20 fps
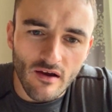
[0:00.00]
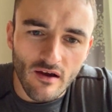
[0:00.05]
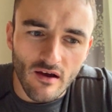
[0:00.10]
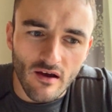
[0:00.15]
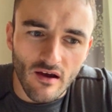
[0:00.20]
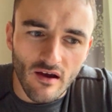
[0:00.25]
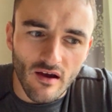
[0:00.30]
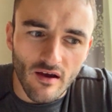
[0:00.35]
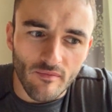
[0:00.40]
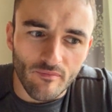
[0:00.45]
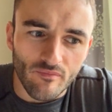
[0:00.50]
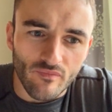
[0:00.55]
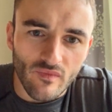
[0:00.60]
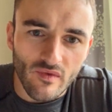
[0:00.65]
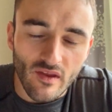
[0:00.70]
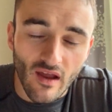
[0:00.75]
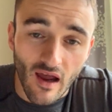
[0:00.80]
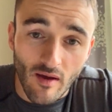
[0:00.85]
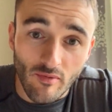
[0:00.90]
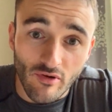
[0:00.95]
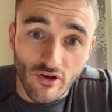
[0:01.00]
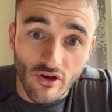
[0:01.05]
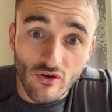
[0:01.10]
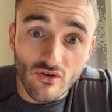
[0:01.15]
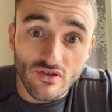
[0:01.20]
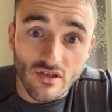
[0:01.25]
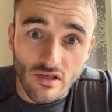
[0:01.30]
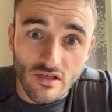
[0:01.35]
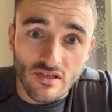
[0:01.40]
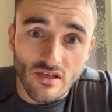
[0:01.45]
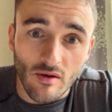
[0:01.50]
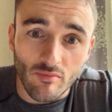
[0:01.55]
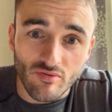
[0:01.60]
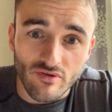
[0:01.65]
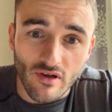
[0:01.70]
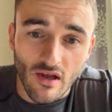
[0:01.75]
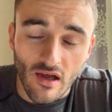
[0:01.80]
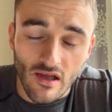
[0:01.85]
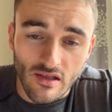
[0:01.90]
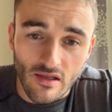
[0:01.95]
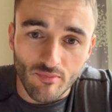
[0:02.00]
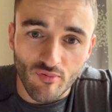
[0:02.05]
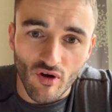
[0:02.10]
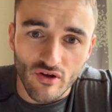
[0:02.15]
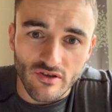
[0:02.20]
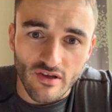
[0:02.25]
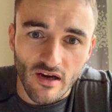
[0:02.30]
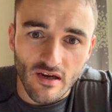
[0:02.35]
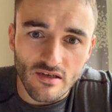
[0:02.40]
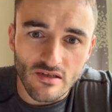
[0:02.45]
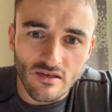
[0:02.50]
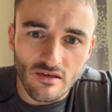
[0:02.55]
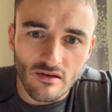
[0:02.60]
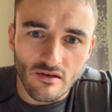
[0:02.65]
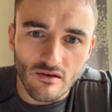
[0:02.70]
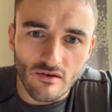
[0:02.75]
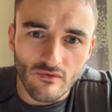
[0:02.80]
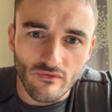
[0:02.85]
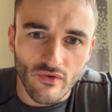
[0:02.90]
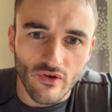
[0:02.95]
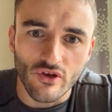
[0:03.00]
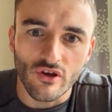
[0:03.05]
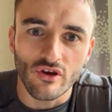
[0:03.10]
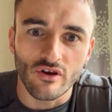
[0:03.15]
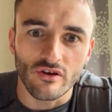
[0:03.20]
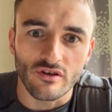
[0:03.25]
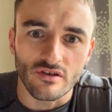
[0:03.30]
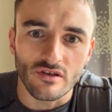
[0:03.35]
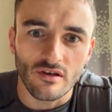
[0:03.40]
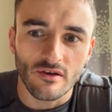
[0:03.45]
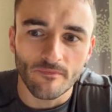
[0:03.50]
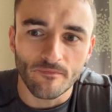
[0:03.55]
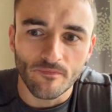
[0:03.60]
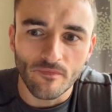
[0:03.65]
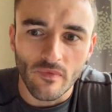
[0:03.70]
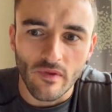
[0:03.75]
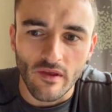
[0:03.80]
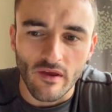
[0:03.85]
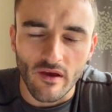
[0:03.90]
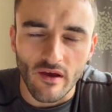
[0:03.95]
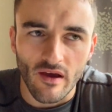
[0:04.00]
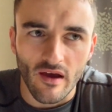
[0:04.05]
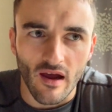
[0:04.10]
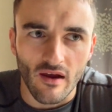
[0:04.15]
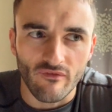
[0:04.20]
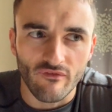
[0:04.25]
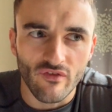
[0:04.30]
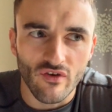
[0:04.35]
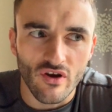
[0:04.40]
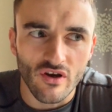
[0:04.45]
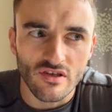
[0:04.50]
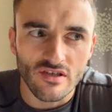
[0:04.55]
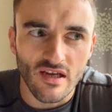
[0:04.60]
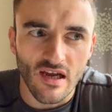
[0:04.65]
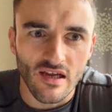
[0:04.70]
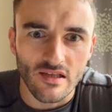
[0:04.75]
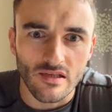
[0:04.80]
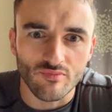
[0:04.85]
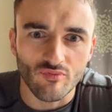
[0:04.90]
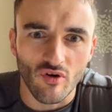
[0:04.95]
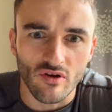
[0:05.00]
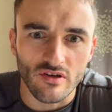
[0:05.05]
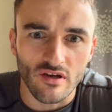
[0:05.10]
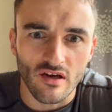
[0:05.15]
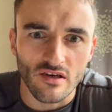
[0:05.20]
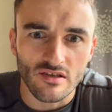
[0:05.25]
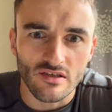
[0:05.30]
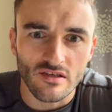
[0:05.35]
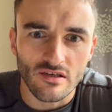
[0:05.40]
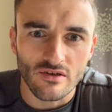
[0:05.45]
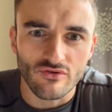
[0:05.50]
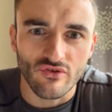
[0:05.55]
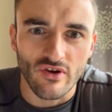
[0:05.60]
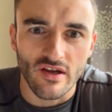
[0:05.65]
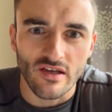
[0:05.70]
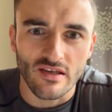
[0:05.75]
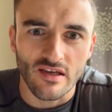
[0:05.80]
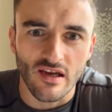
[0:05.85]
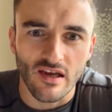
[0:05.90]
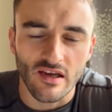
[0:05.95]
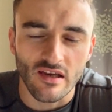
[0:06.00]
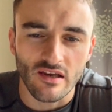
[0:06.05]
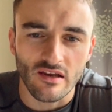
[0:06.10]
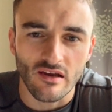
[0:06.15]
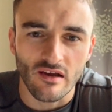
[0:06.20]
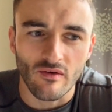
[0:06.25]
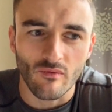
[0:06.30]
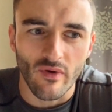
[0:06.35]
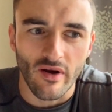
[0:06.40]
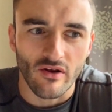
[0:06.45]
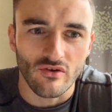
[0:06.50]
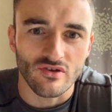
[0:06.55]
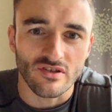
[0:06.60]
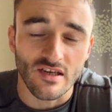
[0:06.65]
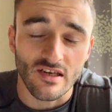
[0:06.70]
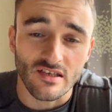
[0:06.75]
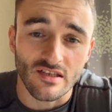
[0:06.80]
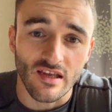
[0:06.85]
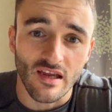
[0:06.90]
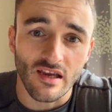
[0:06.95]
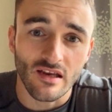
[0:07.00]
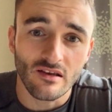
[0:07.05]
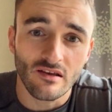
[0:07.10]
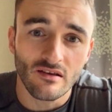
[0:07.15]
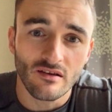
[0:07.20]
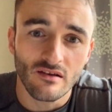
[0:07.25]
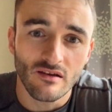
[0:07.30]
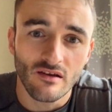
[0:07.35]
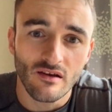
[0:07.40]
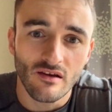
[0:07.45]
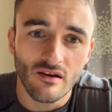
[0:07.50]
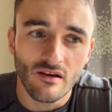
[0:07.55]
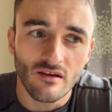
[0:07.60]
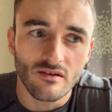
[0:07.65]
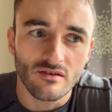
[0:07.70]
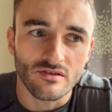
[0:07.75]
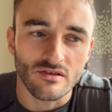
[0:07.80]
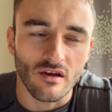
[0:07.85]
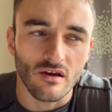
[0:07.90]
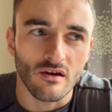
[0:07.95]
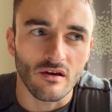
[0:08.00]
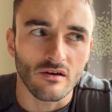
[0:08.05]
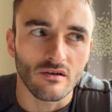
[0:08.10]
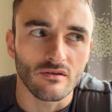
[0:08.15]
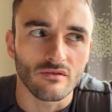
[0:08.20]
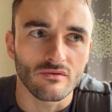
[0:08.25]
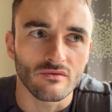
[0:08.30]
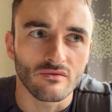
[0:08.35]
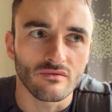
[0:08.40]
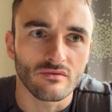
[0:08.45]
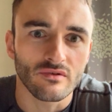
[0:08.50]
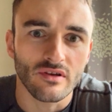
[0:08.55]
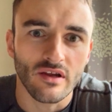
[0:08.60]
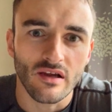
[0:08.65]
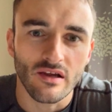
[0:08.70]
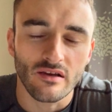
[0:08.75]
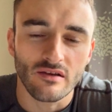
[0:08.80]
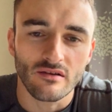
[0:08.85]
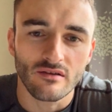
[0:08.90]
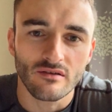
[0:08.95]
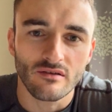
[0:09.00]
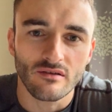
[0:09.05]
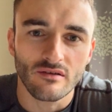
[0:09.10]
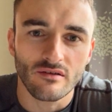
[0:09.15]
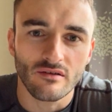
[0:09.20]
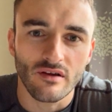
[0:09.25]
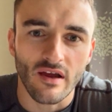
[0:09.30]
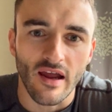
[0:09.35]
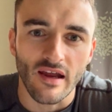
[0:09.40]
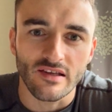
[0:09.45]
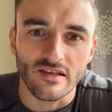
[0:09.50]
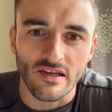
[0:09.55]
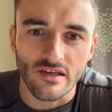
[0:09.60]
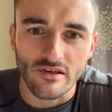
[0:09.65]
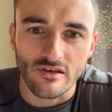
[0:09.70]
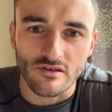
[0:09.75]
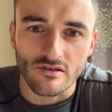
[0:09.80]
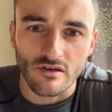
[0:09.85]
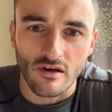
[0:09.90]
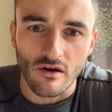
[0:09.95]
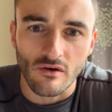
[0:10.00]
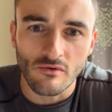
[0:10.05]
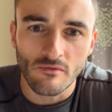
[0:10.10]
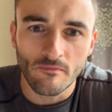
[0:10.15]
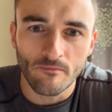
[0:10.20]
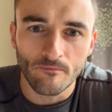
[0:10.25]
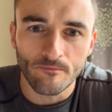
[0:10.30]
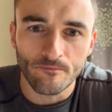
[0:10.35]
I've been using the products for years. I first had this product, creatine, when I was 16, so 18 years ago.